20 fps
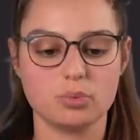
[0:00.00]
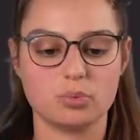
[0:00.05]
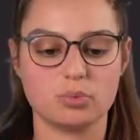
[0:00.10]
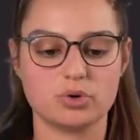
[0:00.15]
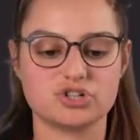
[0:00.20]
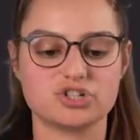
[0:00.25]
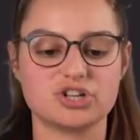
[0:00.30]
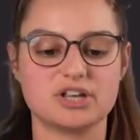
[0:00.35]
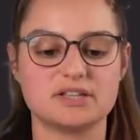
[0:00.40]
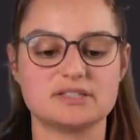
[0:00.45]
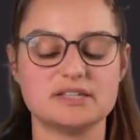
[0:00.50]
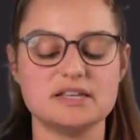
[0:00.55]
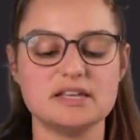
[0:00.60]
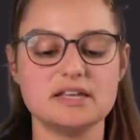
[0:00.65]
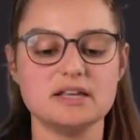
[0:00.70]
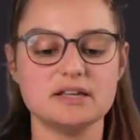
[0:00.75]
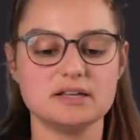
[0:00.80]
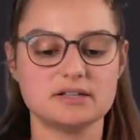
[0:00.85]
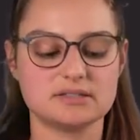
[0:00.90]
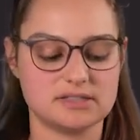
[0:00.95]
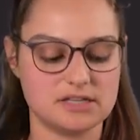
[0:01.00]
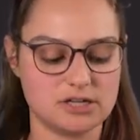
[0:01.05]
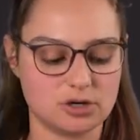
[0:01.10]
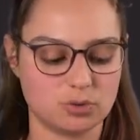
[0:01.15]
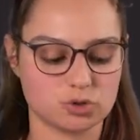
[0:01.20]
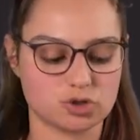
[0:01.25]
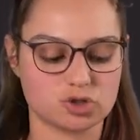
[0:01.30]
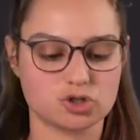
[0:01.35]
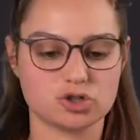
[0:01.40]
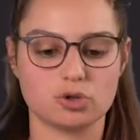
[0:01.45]
which says E is
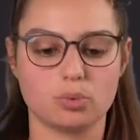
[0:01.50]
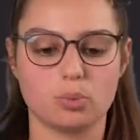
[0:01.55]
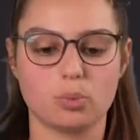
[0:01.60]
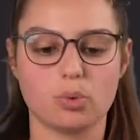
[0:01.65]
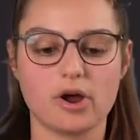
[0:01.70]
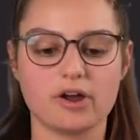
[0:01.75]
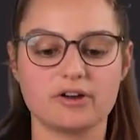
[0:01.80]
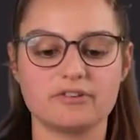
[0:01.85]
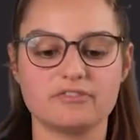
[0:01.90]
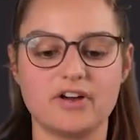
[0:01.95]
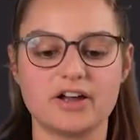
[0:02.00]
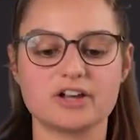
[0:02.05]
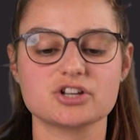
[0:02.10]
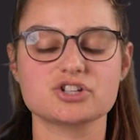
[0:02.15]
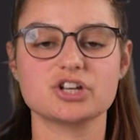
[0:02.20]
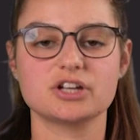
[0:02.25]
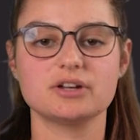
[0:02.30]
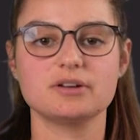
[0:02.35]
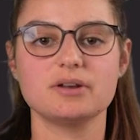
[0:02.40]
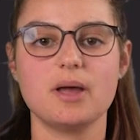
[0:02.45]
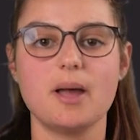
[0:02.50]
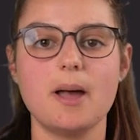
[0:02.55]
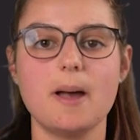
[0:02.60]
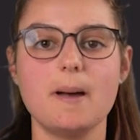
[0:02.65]
equals to the work function